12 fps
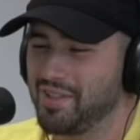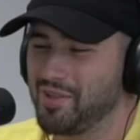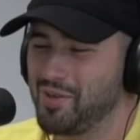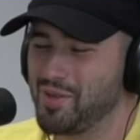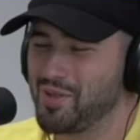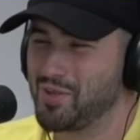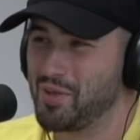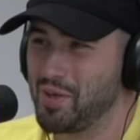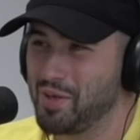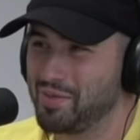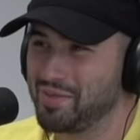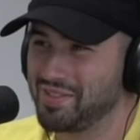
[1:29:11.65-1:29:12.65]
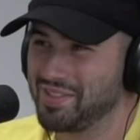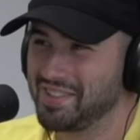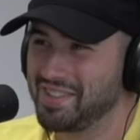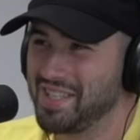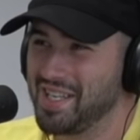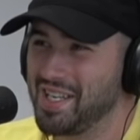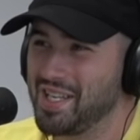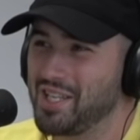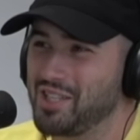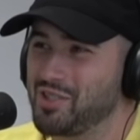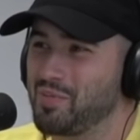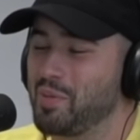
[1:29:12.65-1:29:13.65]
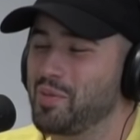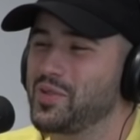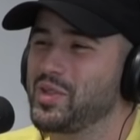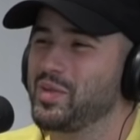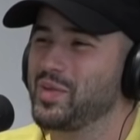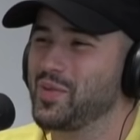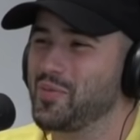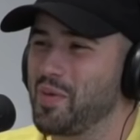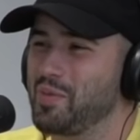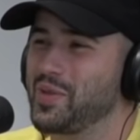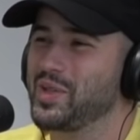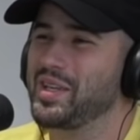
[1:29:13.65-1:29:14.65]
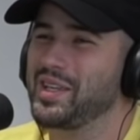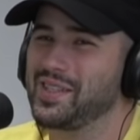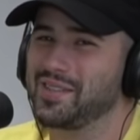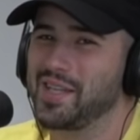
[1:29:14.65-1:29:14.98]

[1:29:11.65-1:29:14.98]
You know what I just thought of? What? Do you remember so remember in